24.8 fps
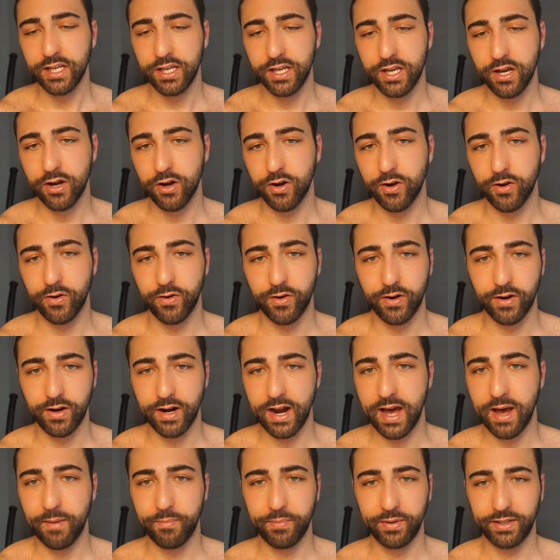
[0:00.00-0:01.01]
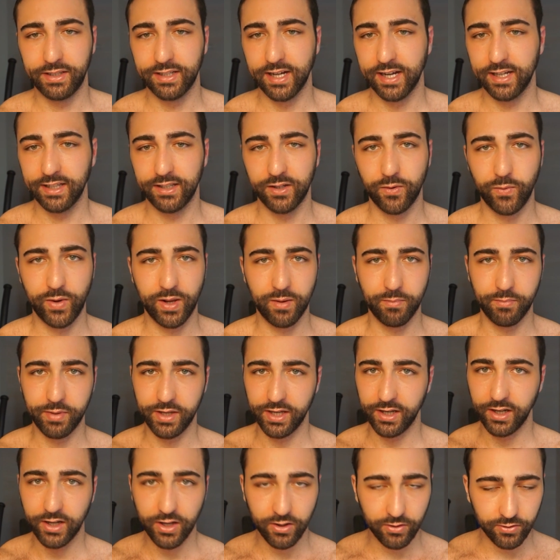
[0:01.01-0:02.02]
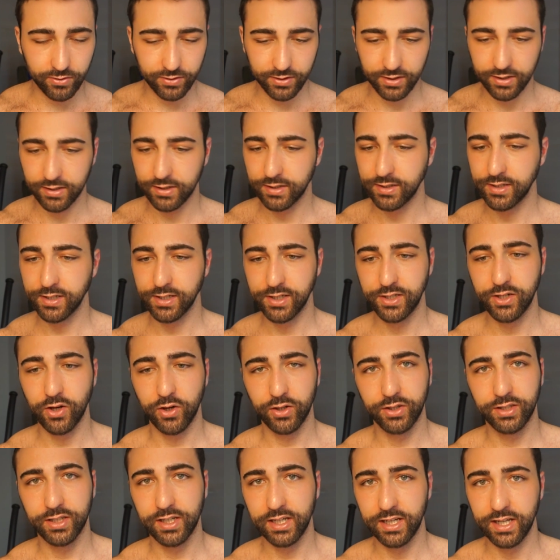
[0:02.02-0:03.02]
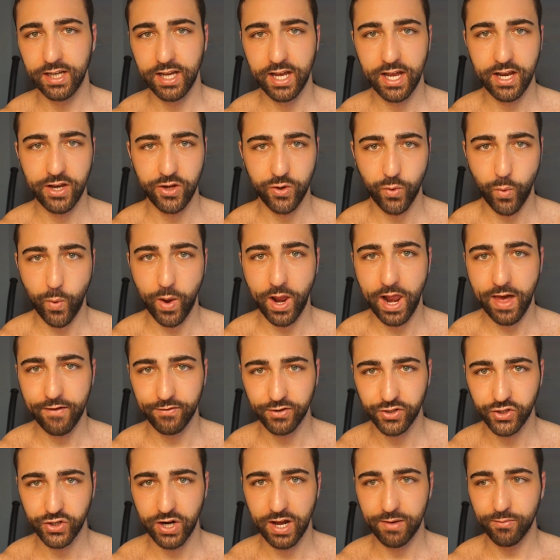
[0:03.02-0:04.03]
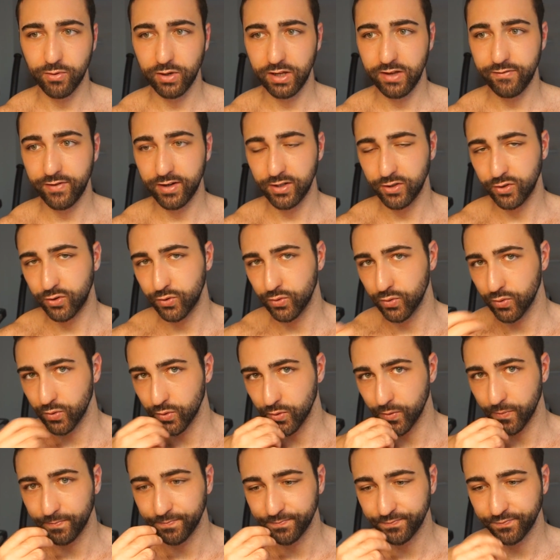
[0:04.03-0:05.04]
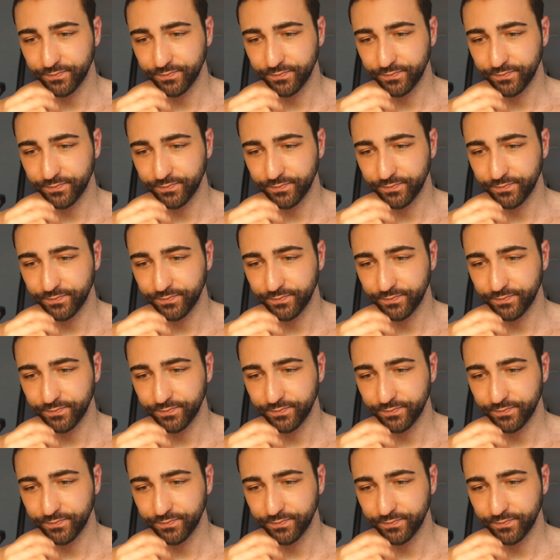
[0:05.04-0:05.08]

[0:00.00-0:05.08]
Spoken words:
your appetite will be gone totally, and you will have trouble even to